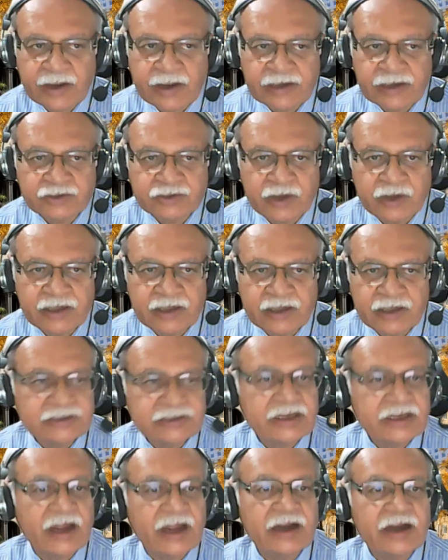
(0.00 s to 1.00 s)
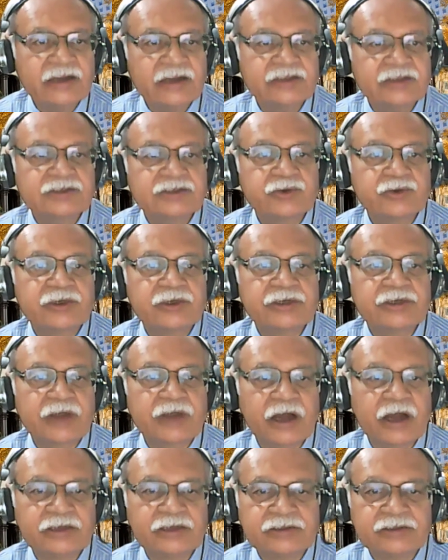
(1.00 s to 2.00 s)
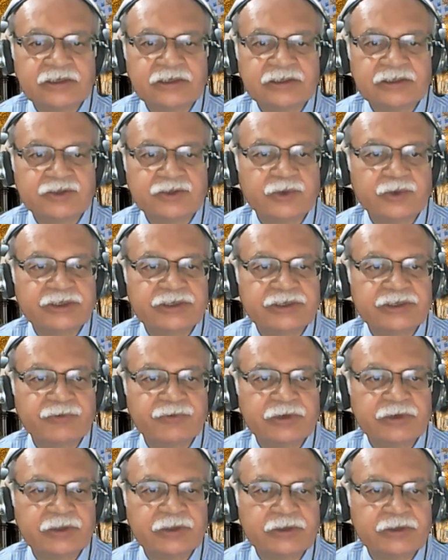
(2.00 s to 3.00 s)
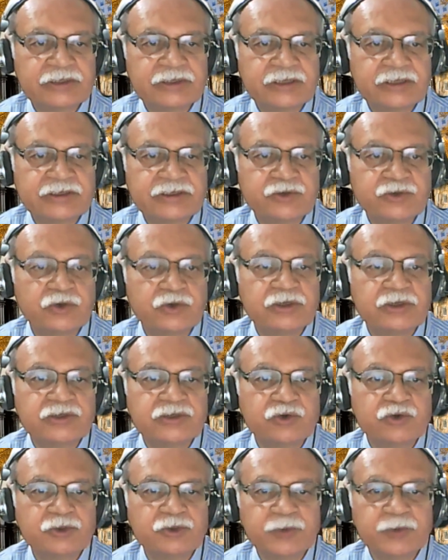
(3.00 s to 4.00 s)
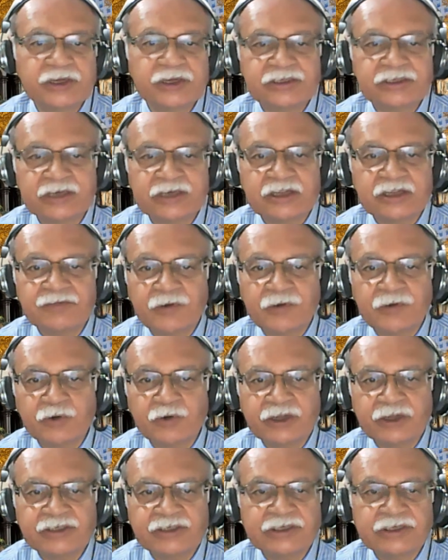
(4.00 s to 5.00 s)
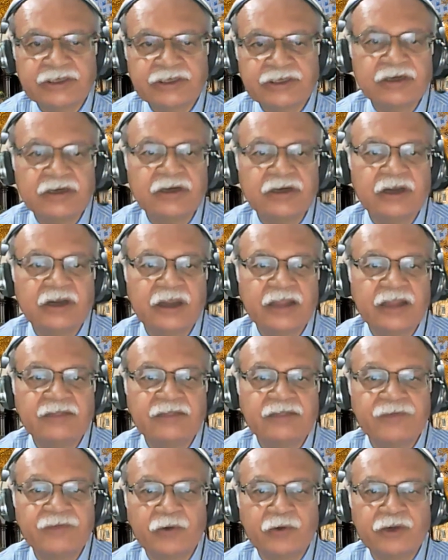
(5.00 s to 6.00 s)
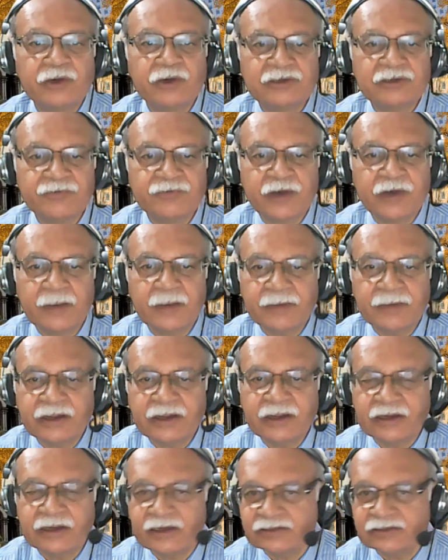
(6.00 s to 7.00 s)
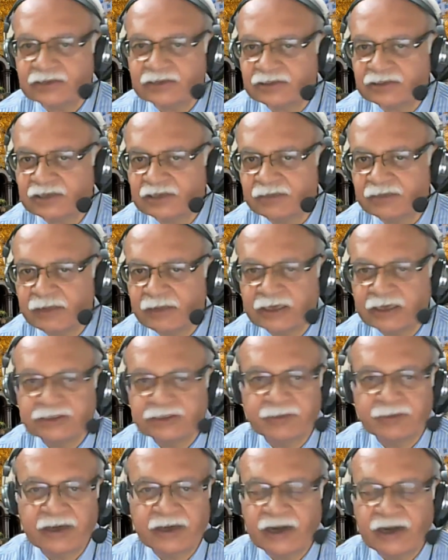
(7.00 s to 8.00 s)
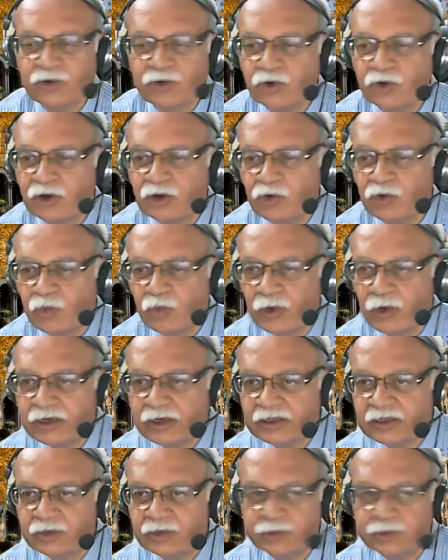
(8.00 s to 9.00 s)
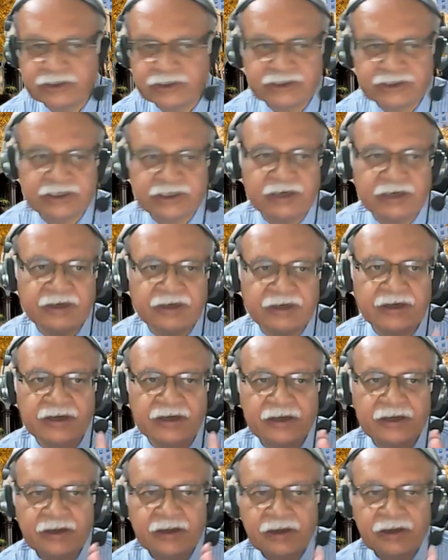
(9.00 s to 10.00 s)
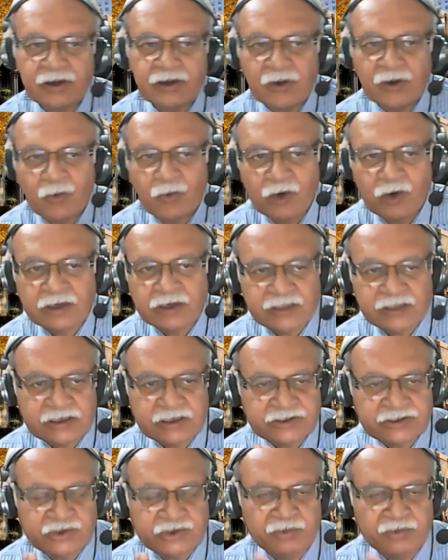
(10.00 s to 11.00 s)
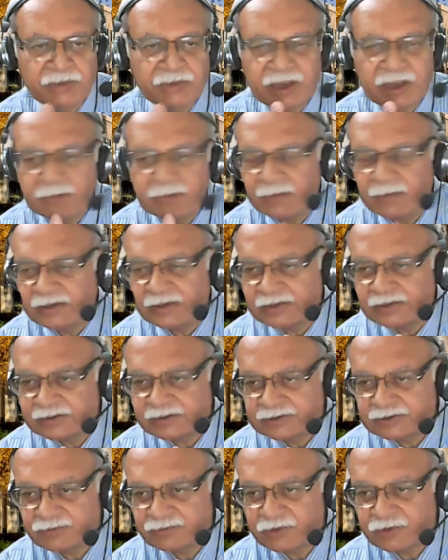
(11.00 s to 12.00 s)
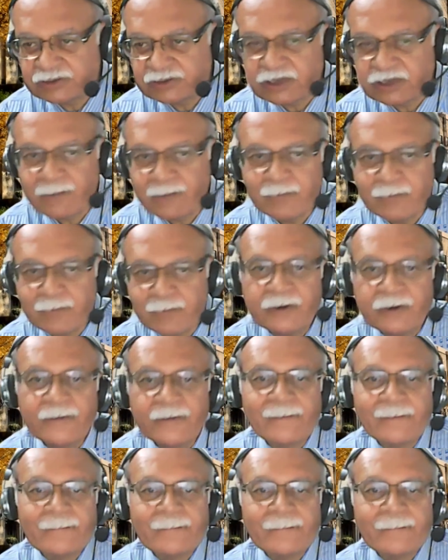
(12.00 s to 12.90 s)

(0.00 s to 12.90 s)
add, so I'll just add this question, answer this question. What it says is, could this course be considered the foundation, like the foundation for MTech in construction management? I don't know what the question, what Daksh you mean by this. For example,